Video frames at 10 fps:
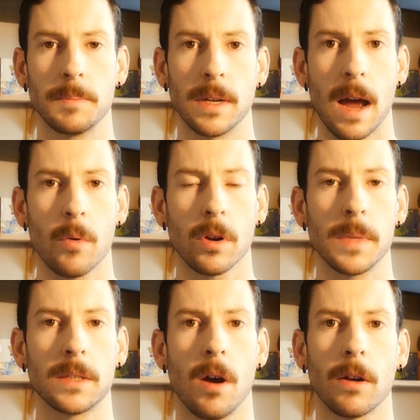but now we're going
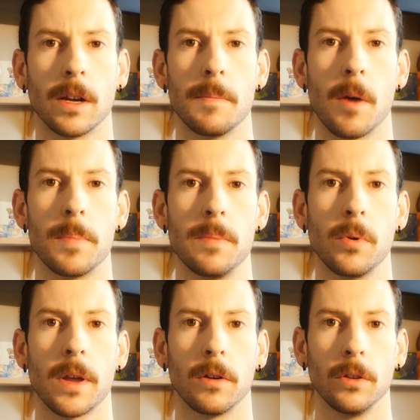to be talking about
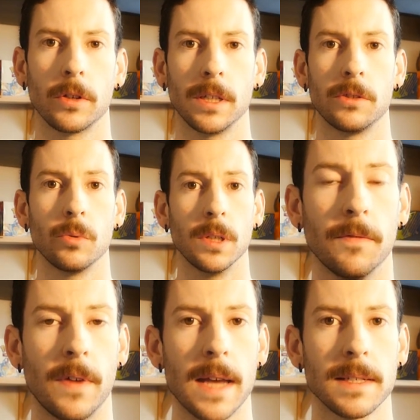people that are looking to
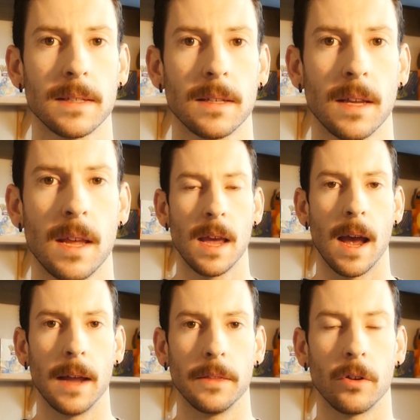invest,
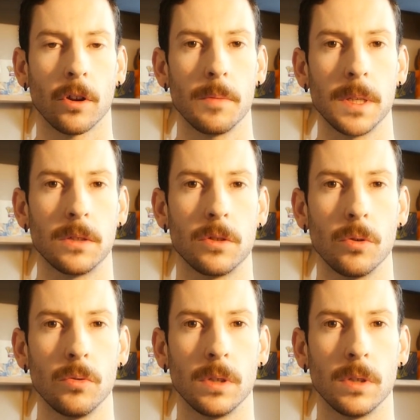and there are going to be two